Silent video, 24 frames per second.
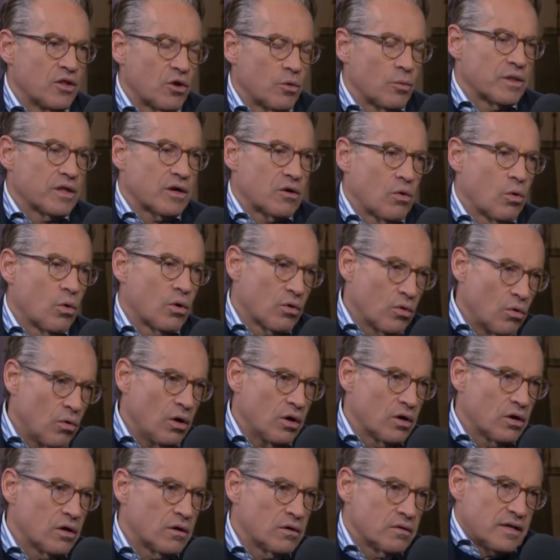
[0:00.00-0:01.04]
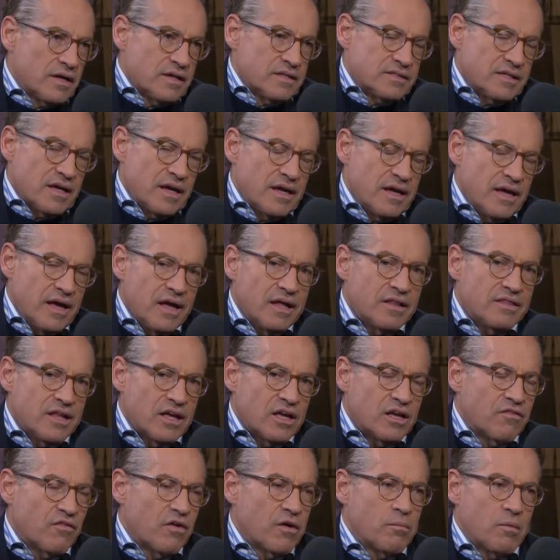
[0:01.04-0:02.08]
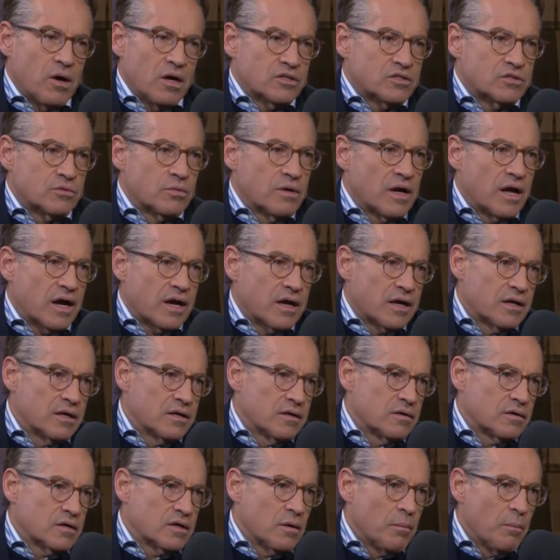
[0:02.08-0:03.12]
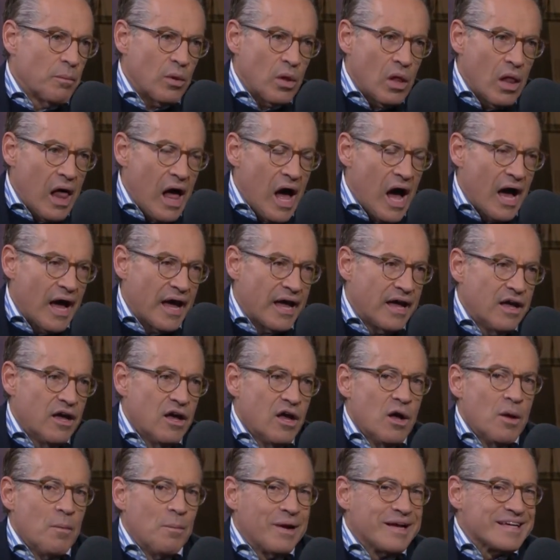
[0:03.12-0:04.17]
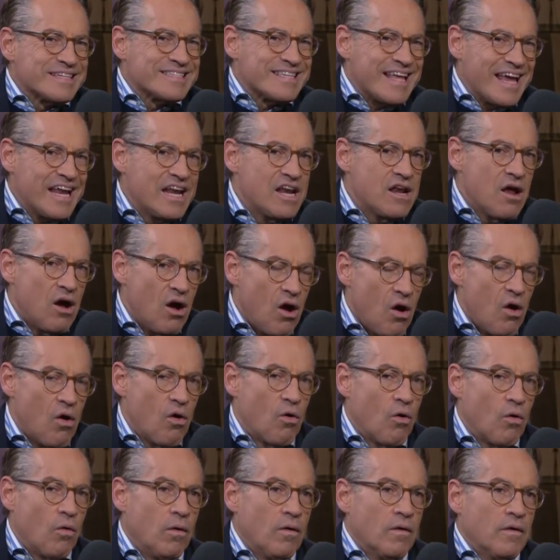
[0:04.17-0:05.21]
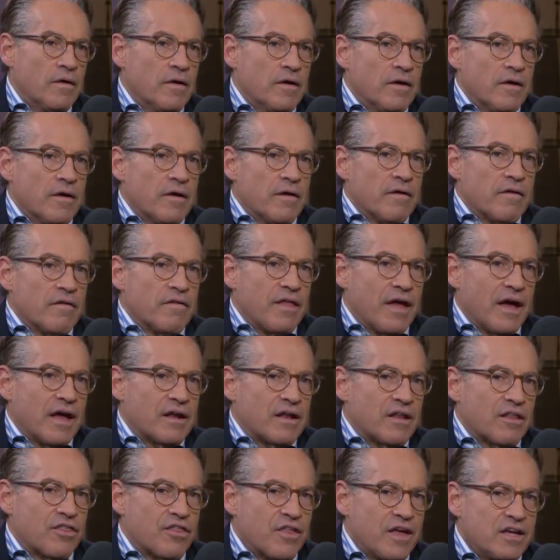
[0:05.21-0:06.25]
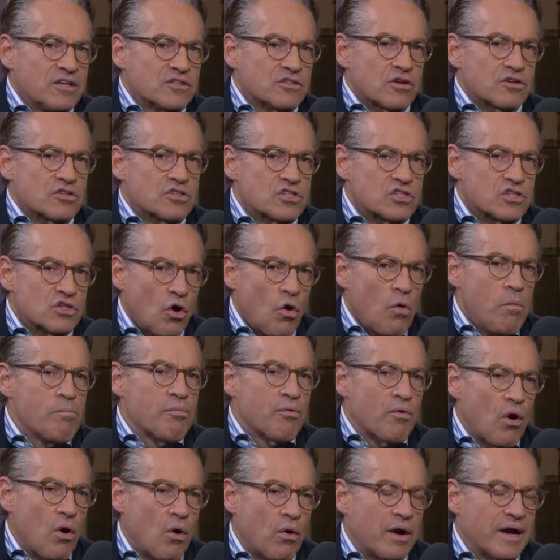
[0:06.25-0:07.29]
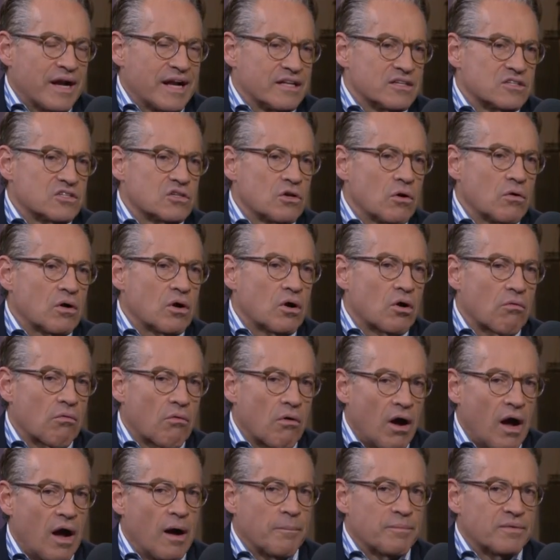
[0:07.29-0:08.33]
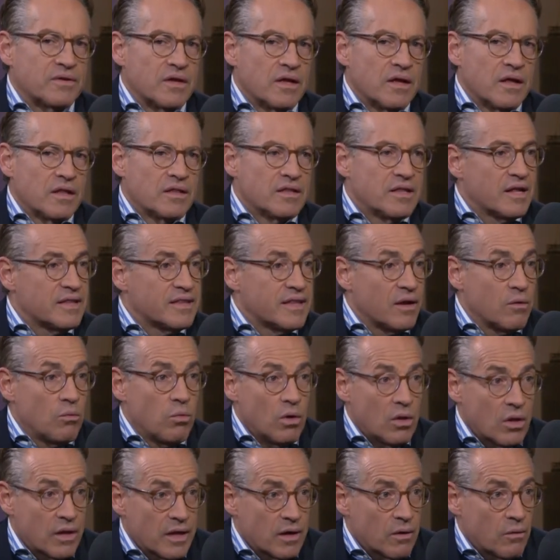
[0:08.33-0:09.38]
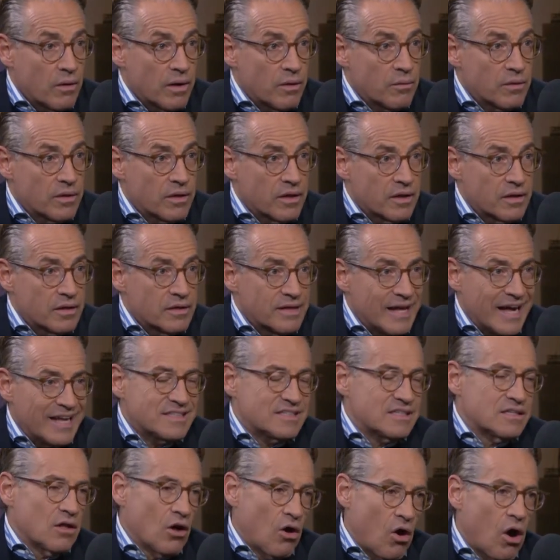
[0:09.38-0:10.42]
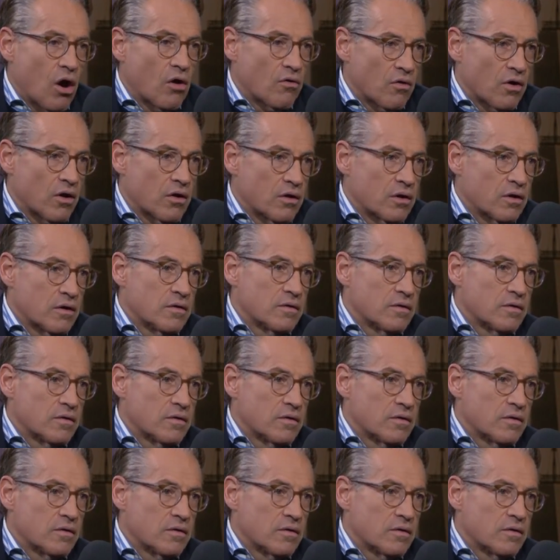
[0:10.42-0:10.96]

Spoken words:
there with a court order, they say, yeah, thank you very much. We're not going to comply. Because they know that things are so broken and so corrupt that they will get away with it. That's the horror.